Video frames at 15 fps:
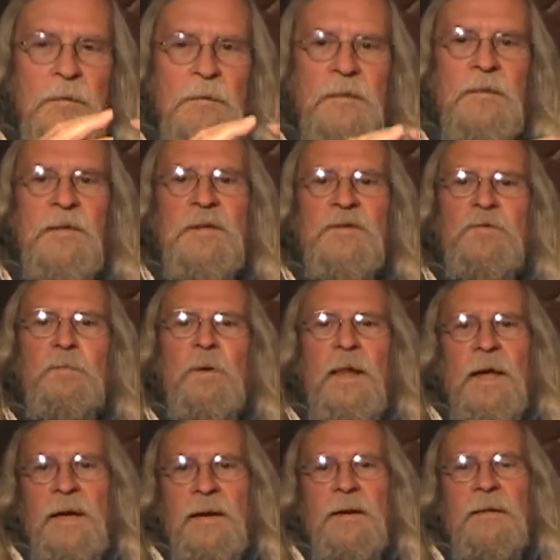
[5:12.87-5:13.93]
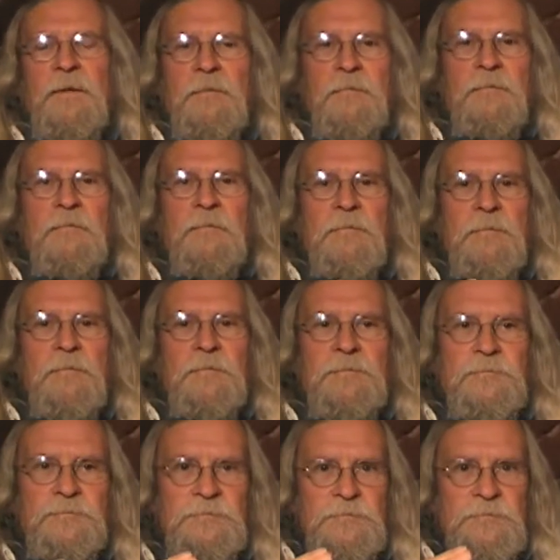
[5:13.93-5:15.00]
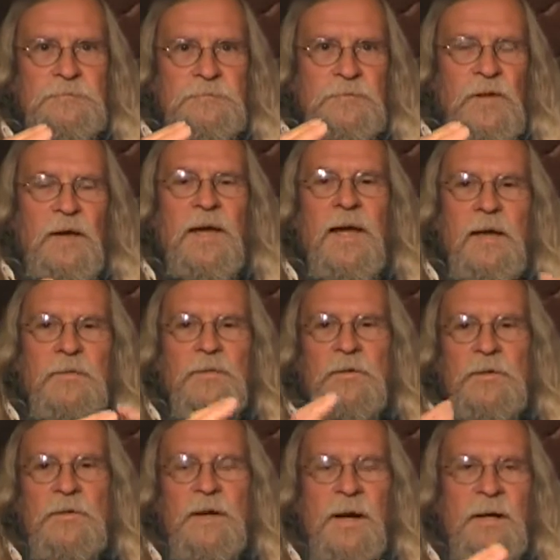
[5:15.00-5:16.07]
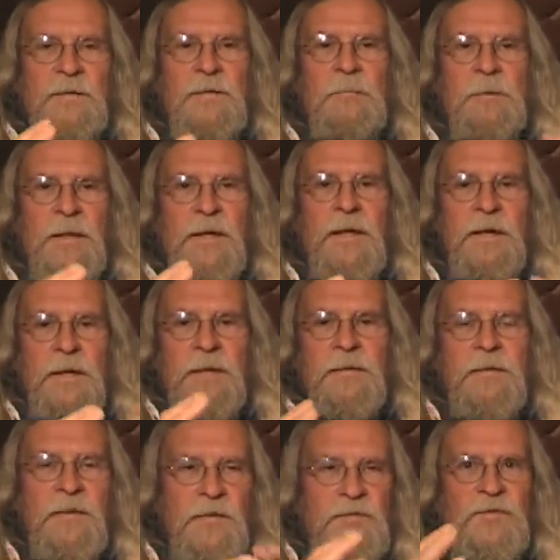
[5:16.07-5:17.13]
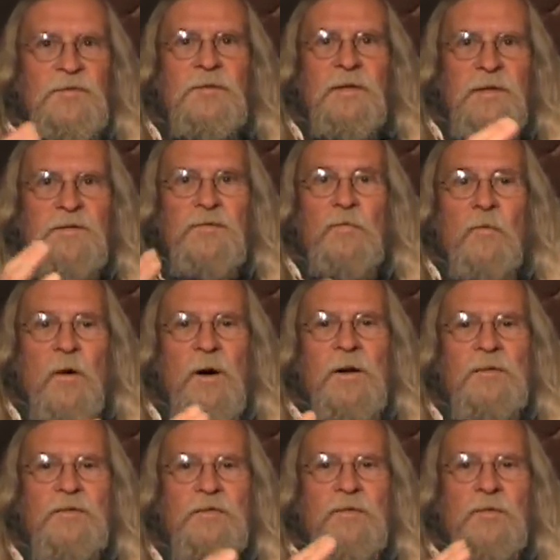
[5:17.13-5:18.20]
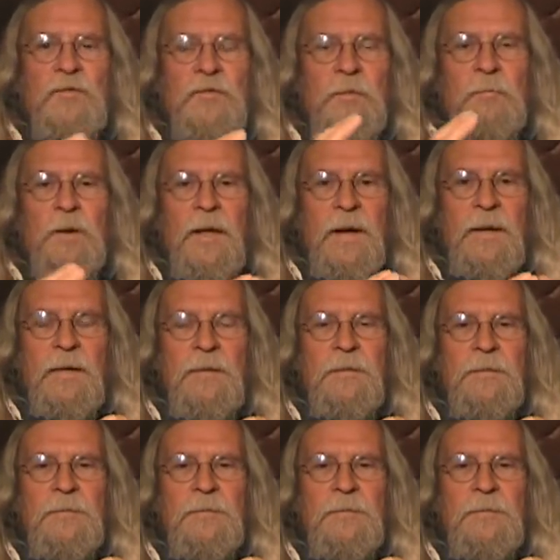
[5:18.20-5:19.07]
this planet together at the beginning. This was the planet.